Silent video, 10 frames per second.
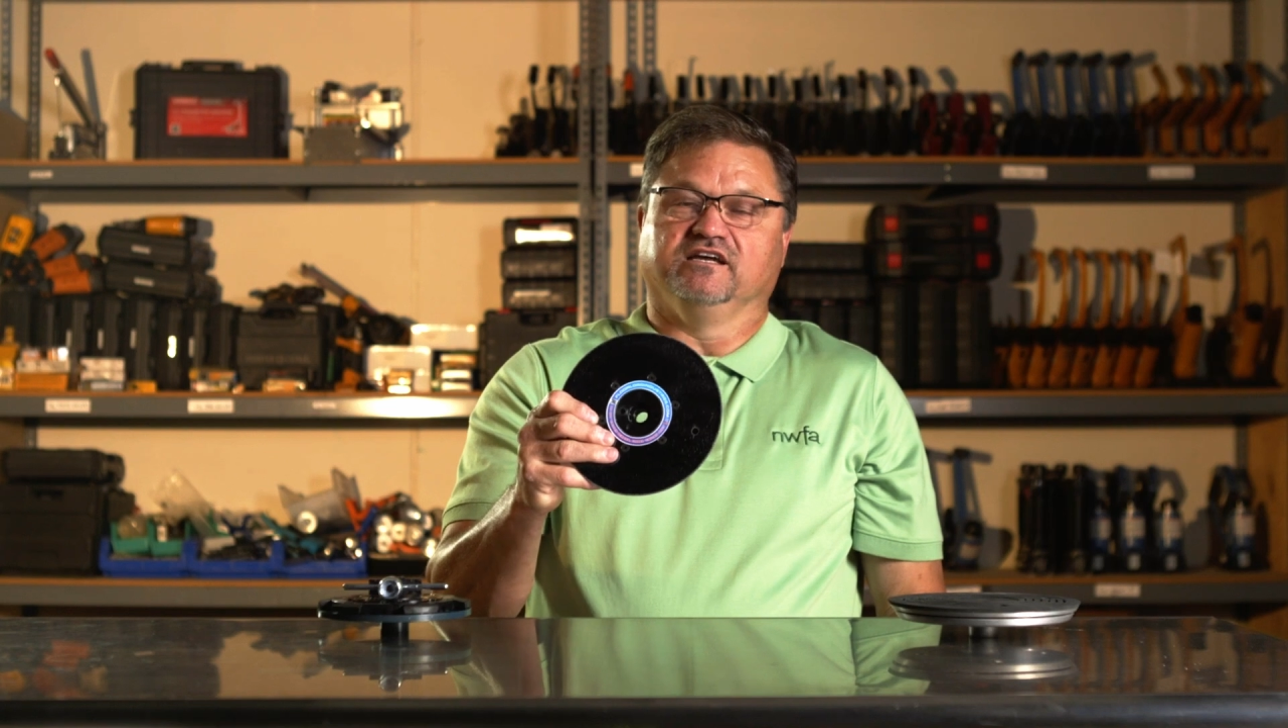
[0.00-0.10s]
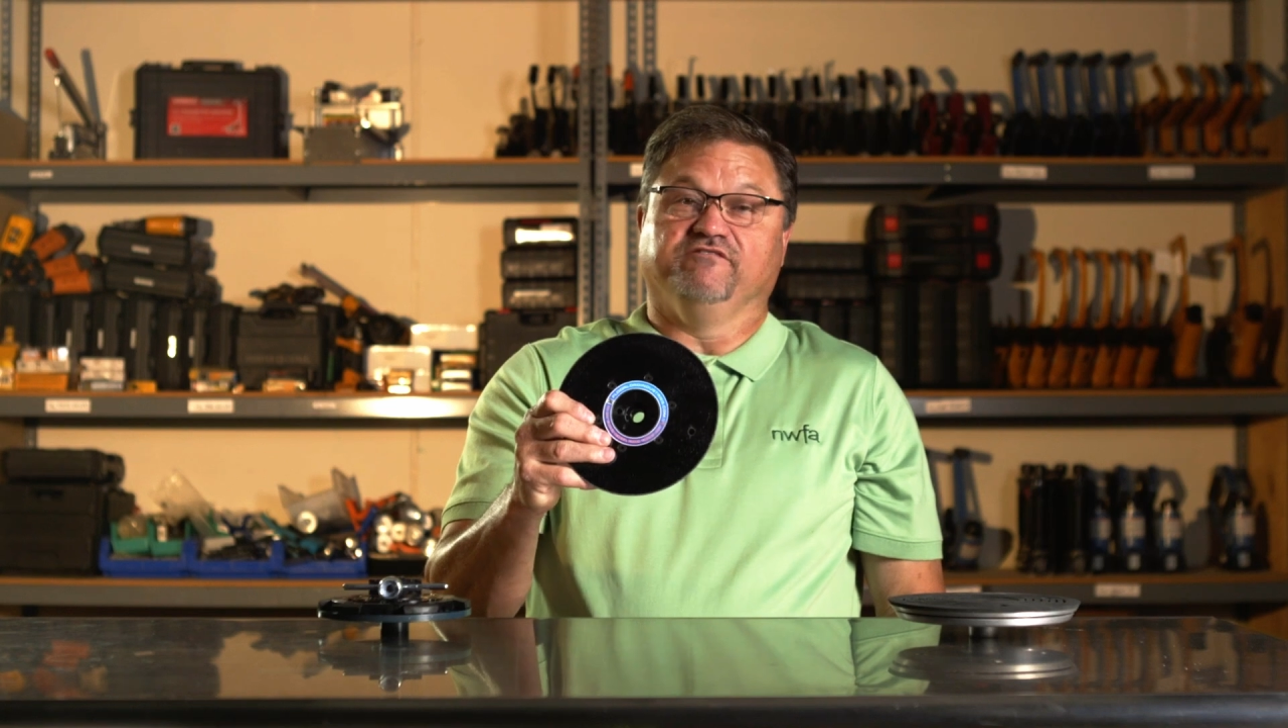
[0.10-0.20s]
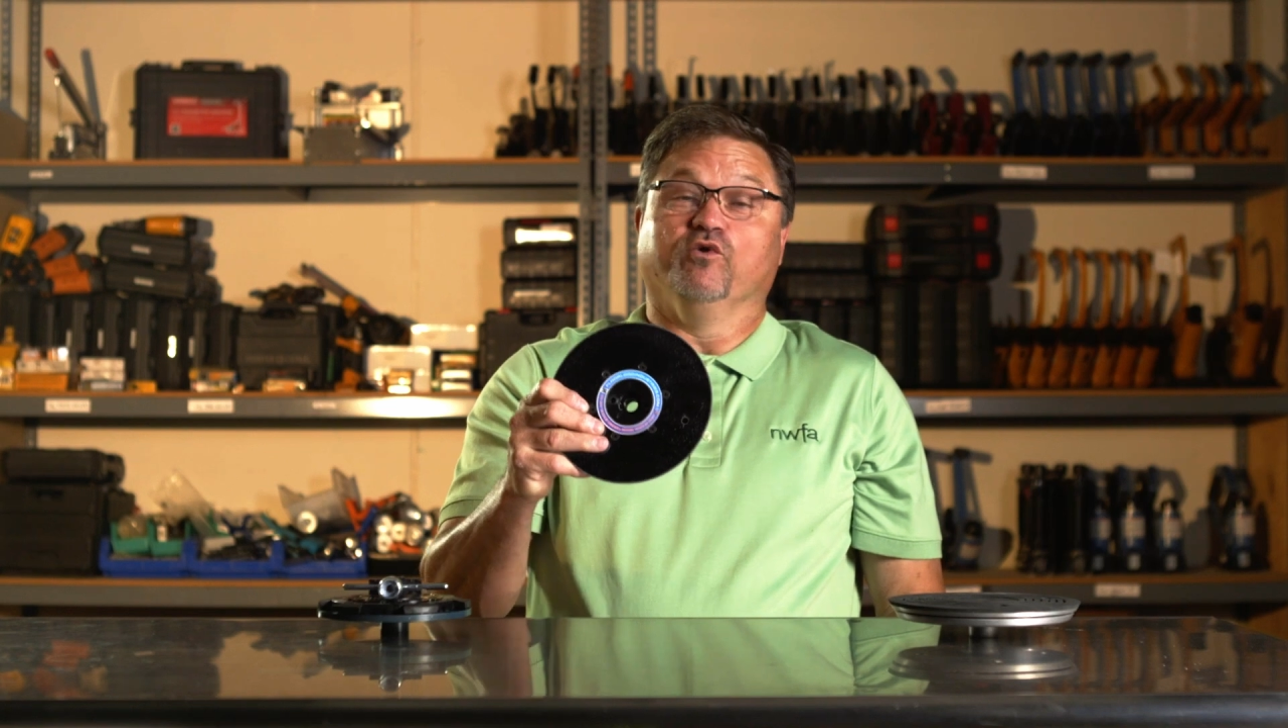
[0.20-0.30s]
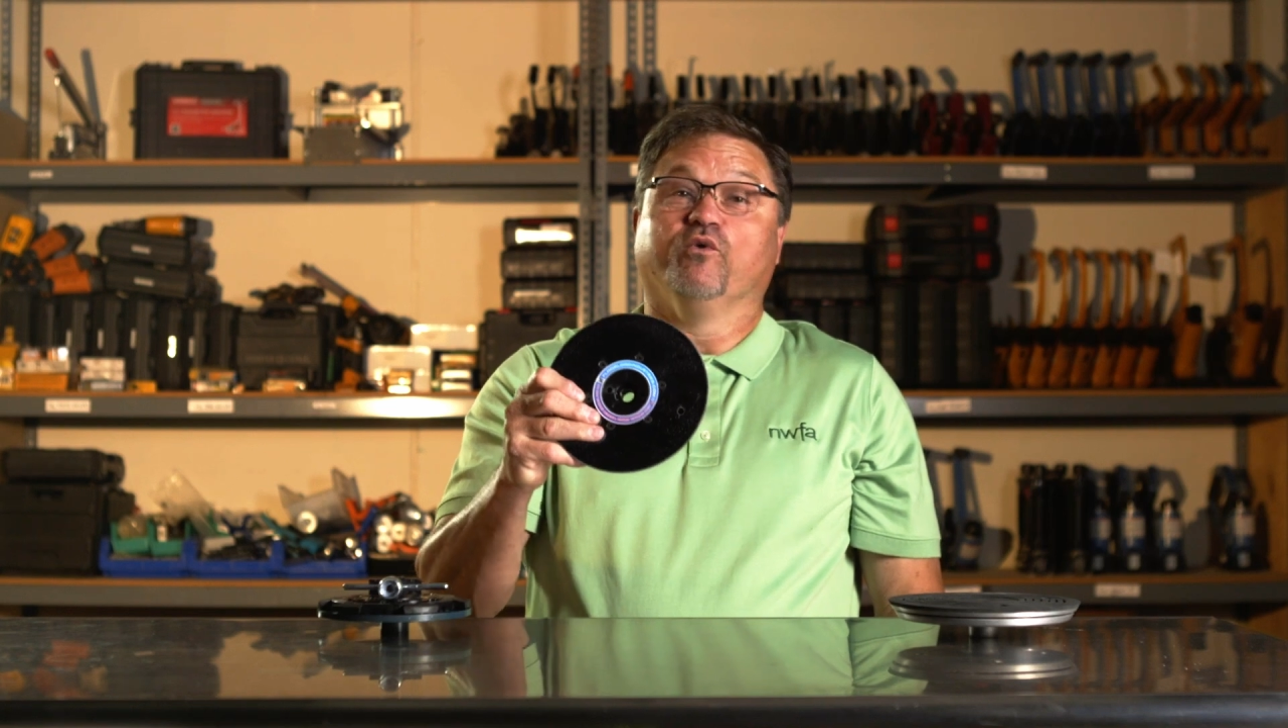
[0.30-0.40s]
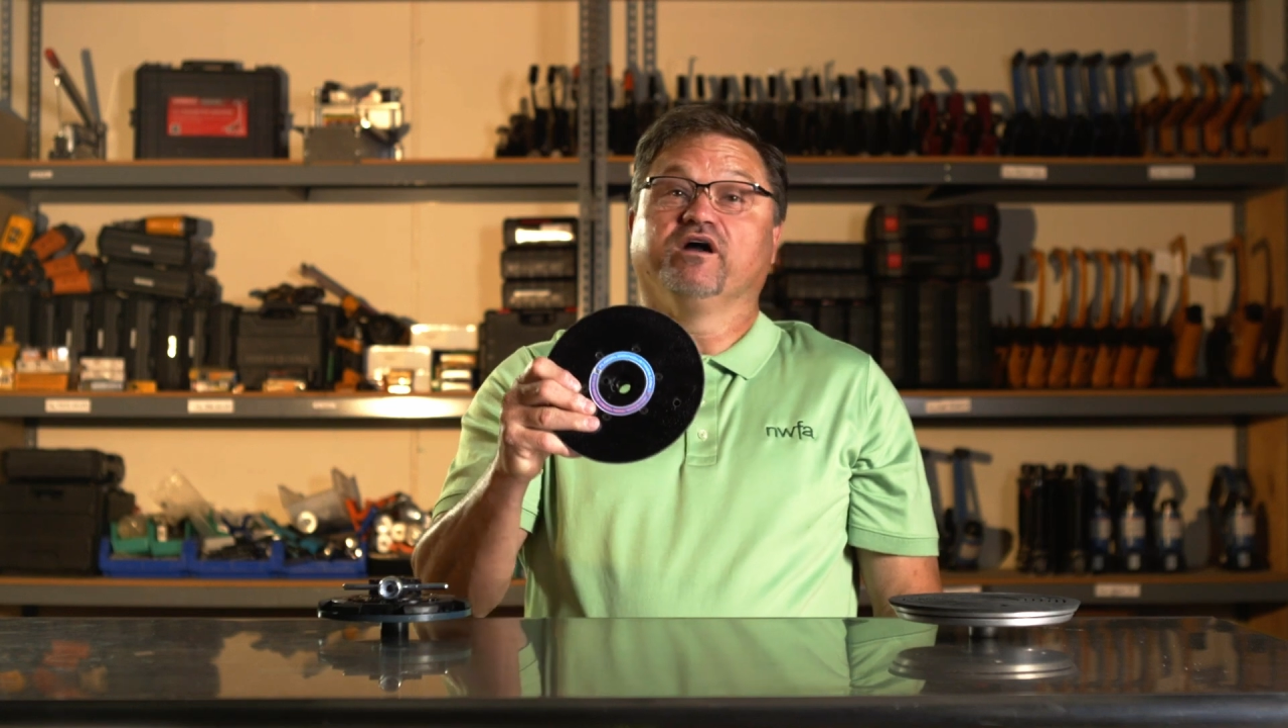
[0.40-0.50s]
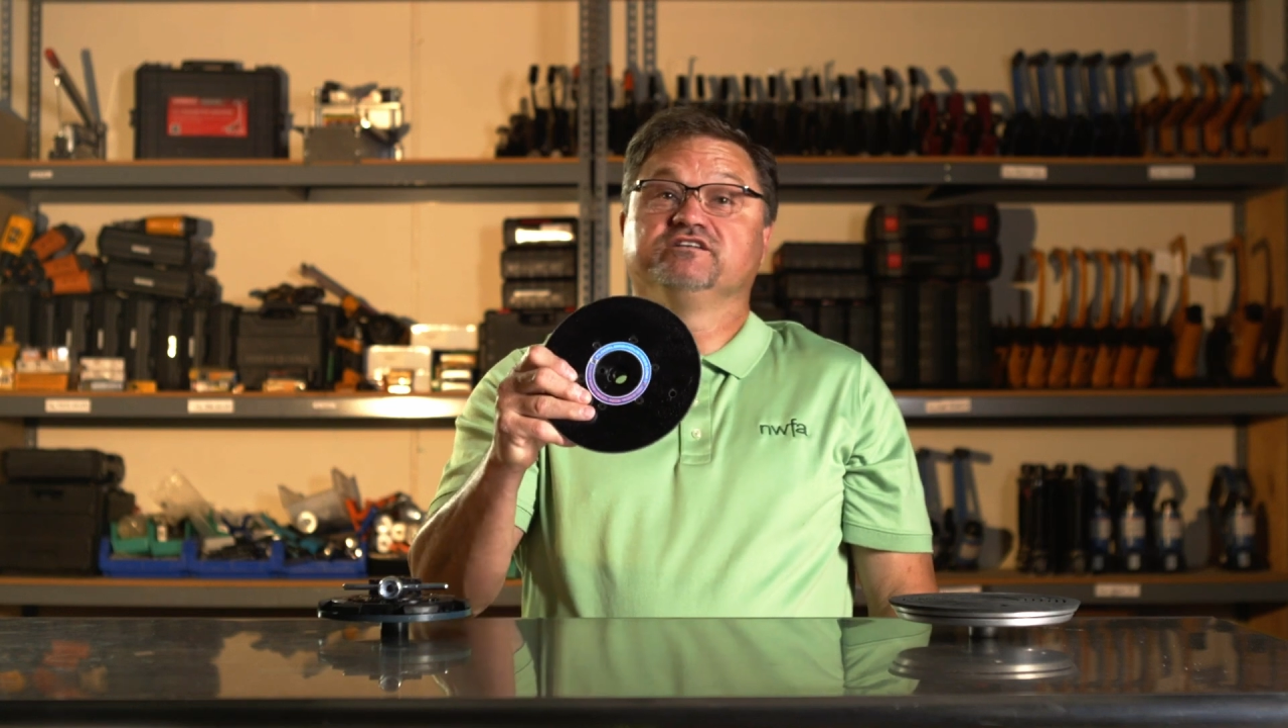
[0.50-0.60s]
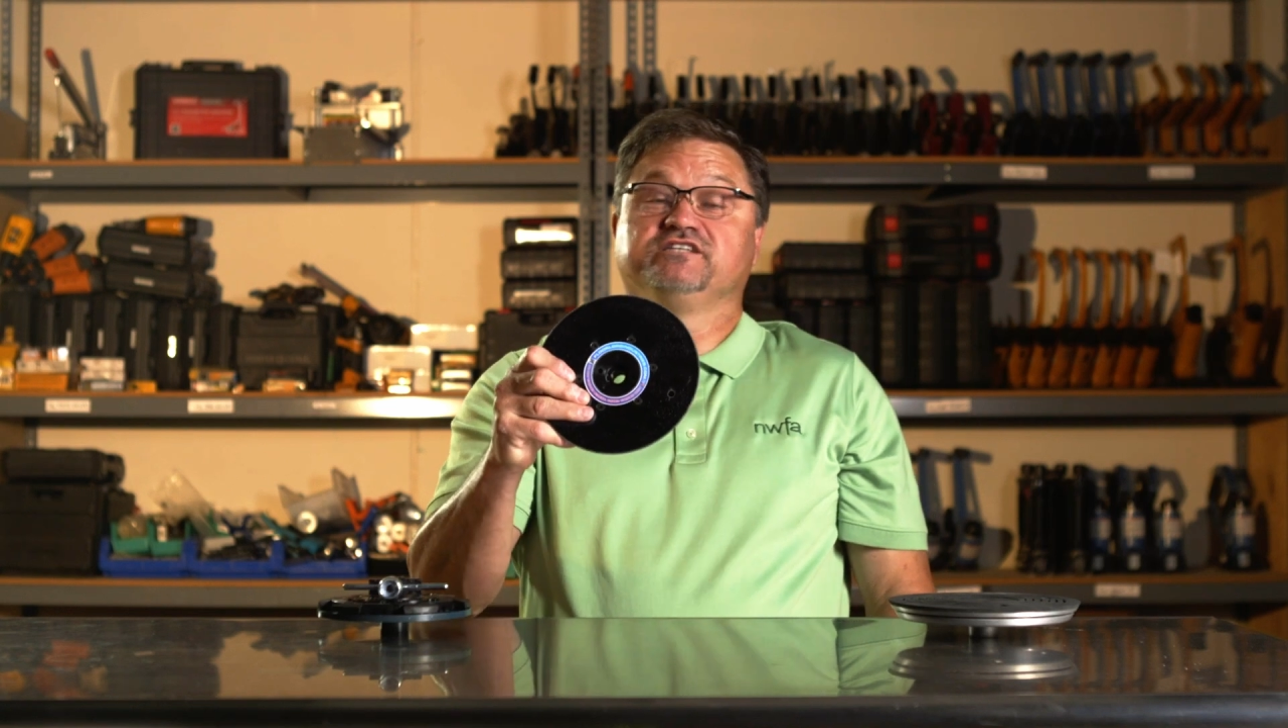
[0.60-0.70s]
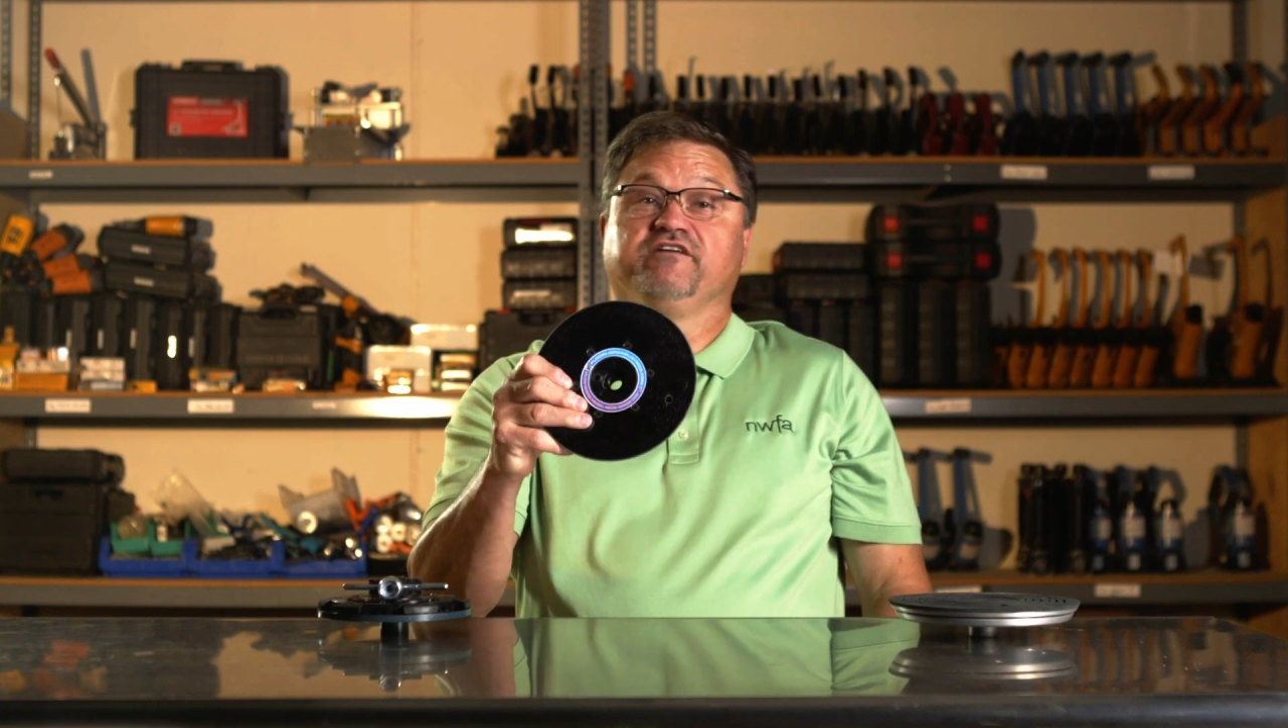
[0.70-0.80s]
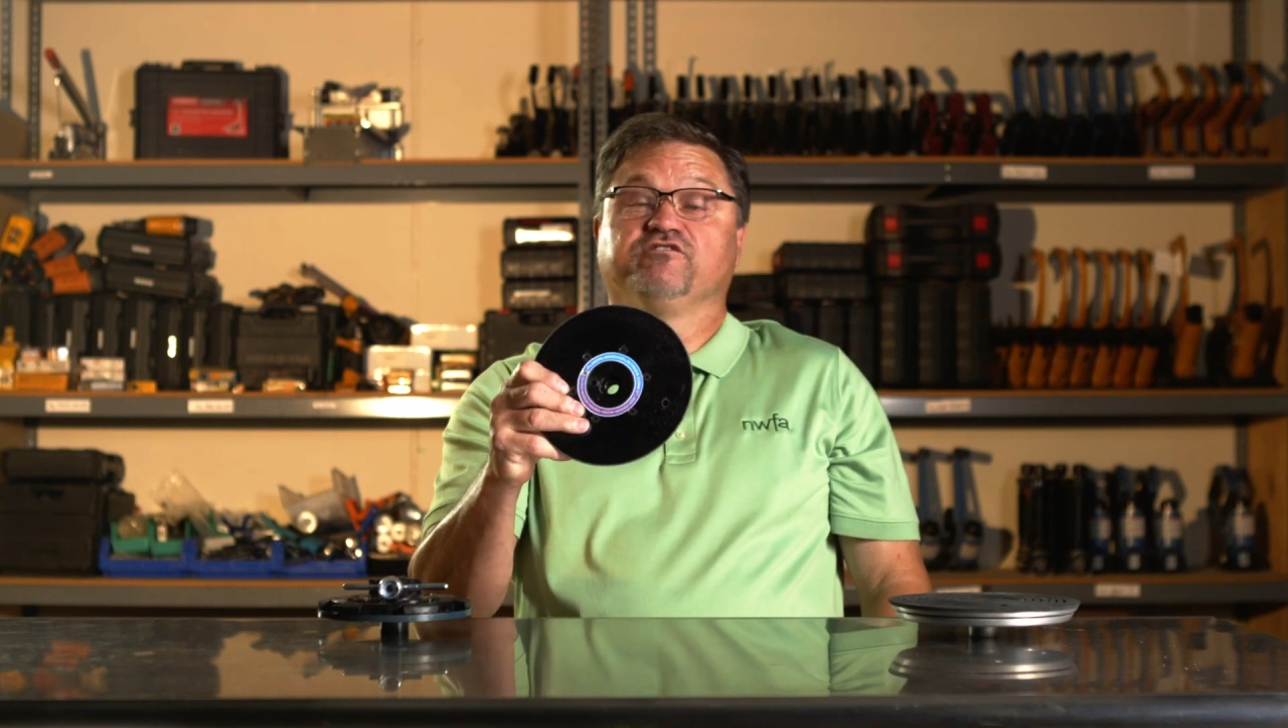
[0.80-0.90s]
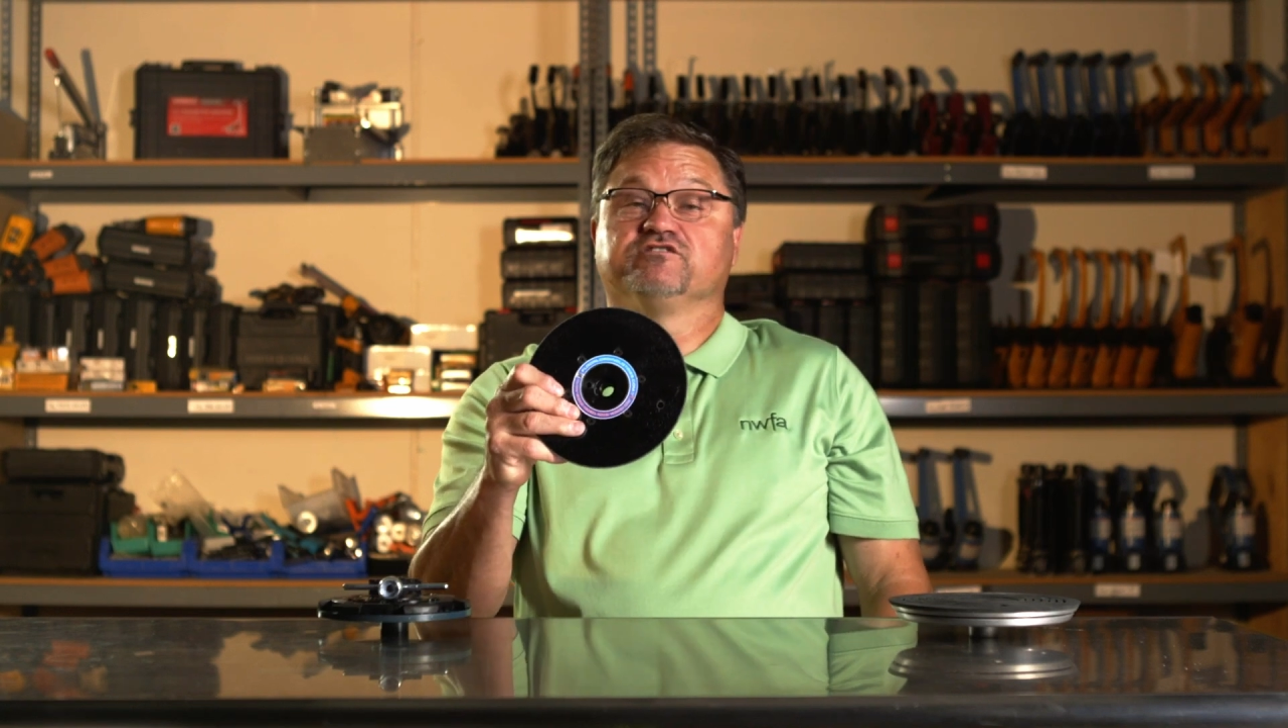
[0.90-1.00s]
If you wanna save